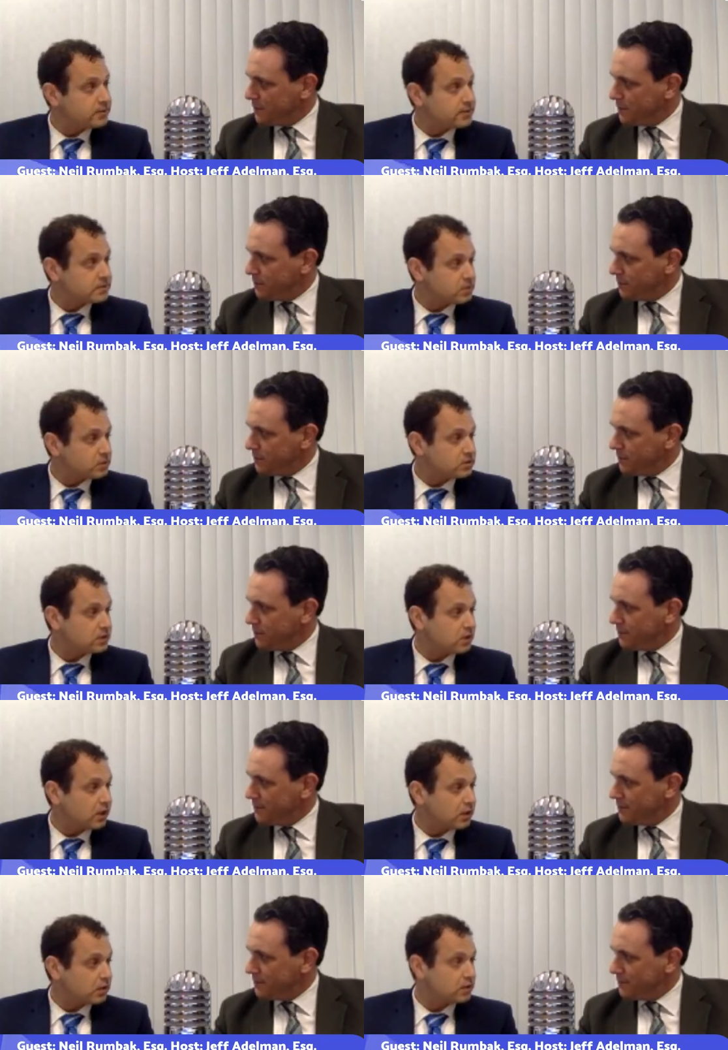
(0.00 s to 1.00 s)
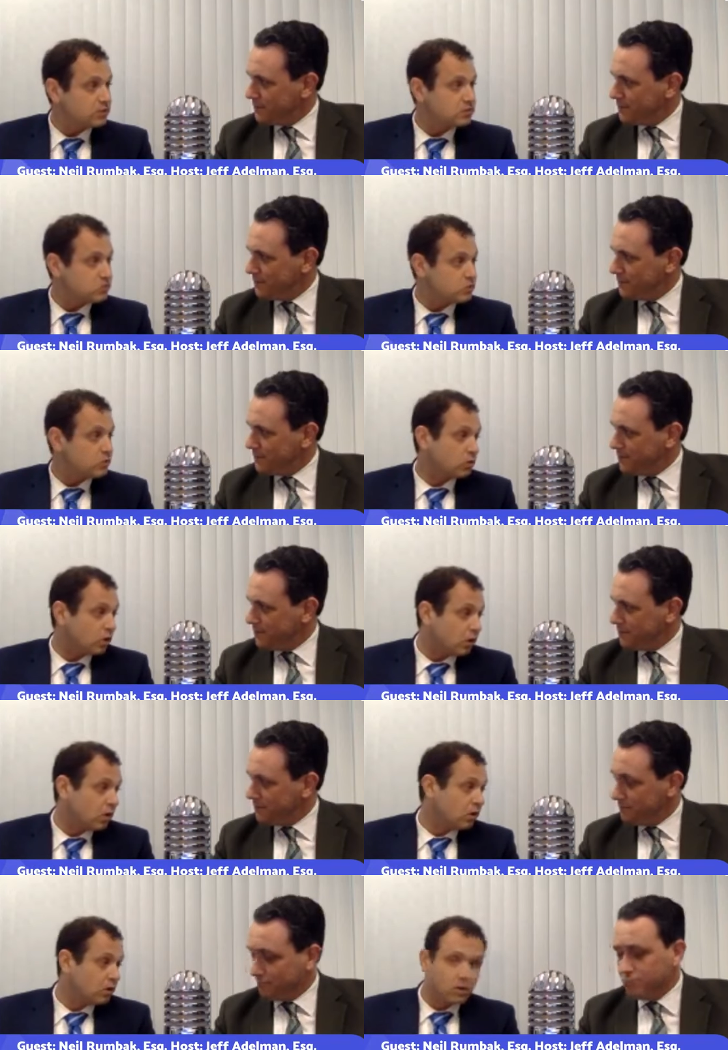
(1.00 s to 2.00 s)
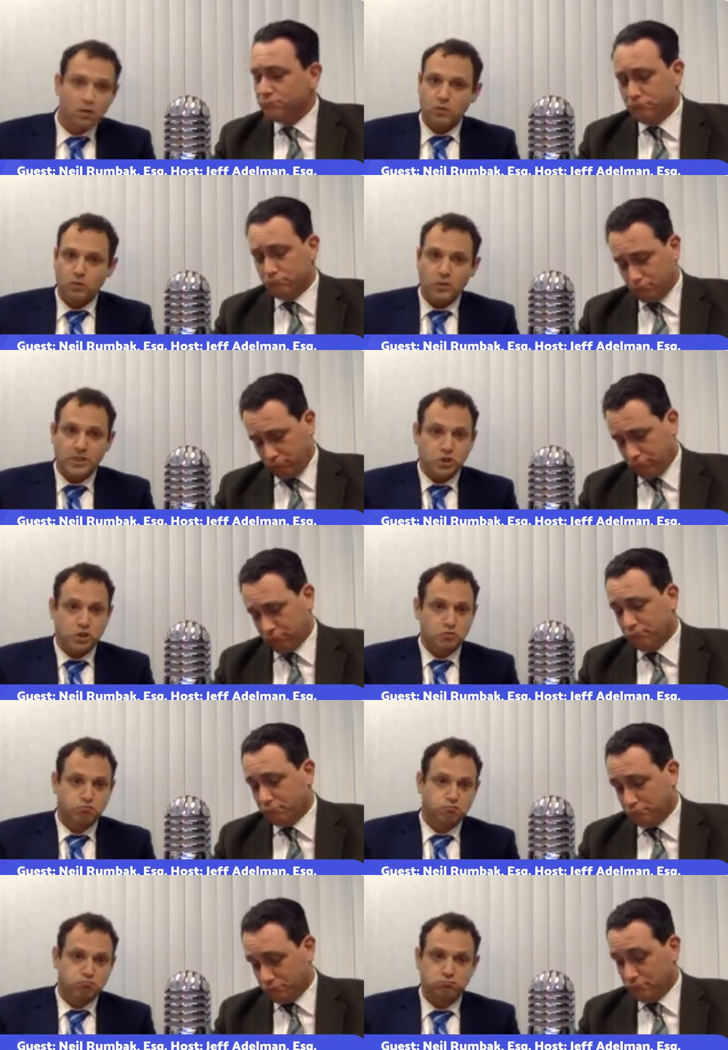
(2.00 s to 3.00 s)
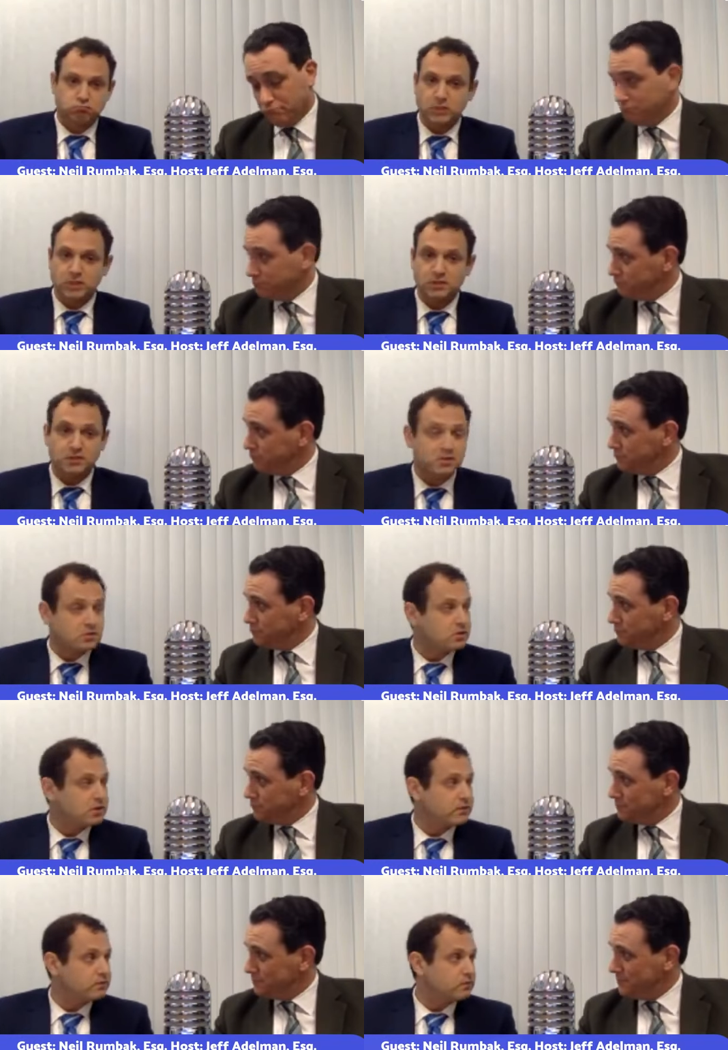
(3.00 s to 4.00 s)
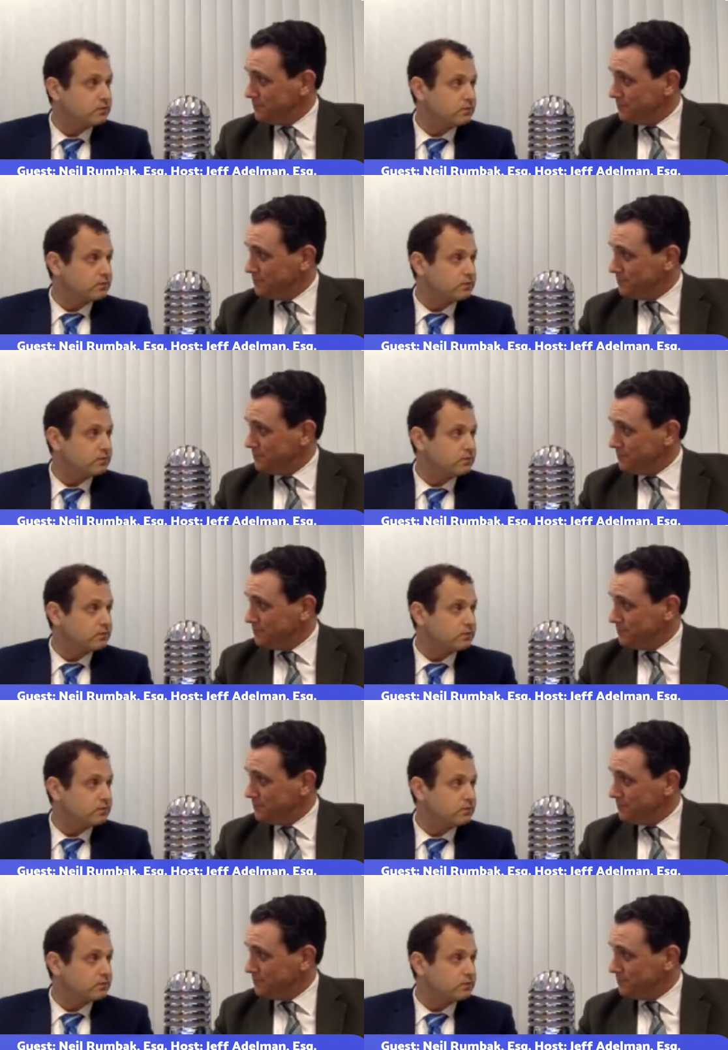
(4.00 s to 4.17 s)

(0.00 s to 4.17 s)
Speaker 1: textbooks on consumer law, which is if you